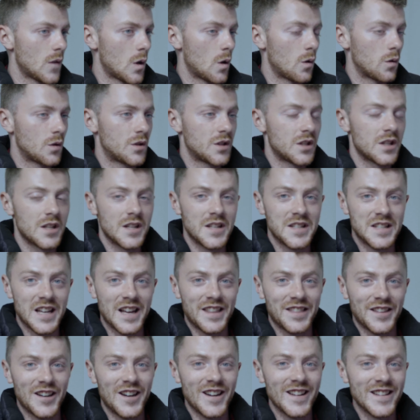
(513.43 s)
Oh jeez, I
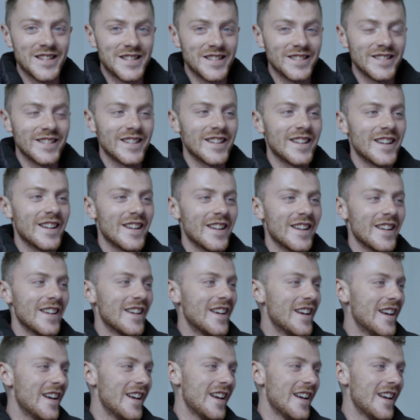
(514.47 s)
thought I deleted it.